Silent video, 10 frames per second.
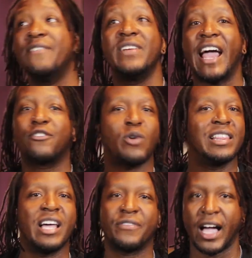Even after
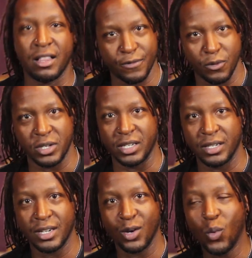I left California,
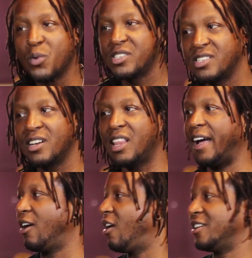we were still
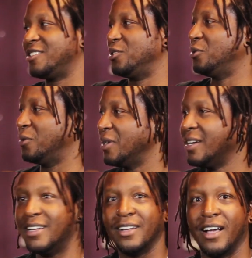like, oh, this dude
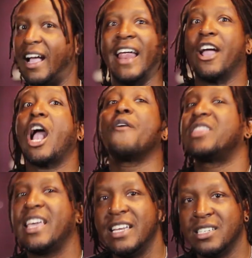gotta hear
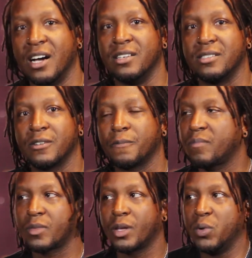everything he does.
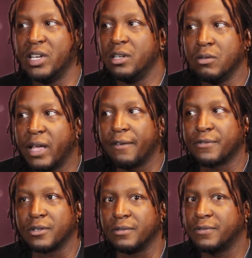We didn't do
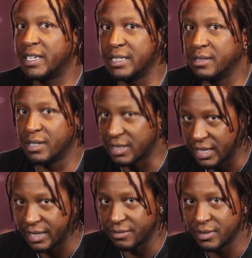that for fucking Thug
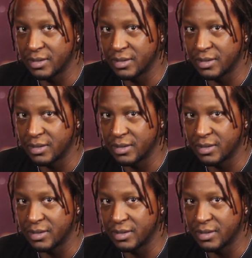Life.